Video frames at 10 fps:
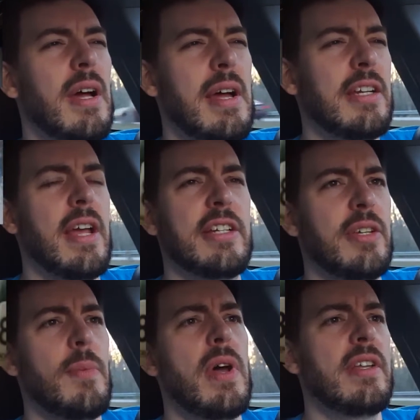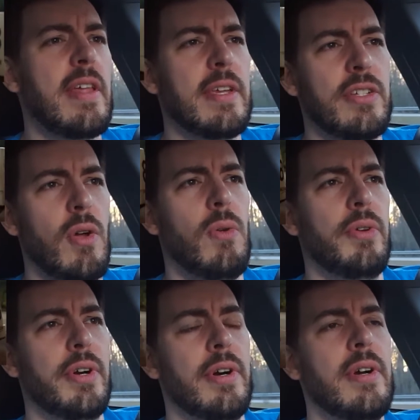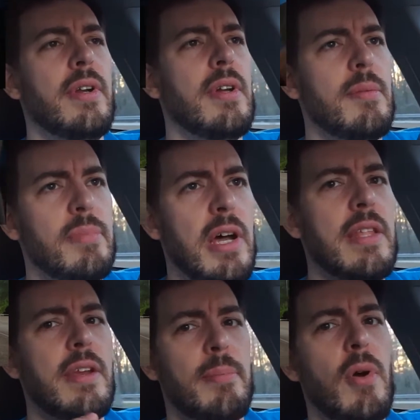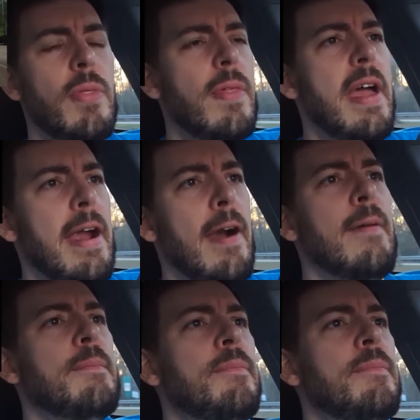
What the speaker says: Actually, one I think is older, but they're both there,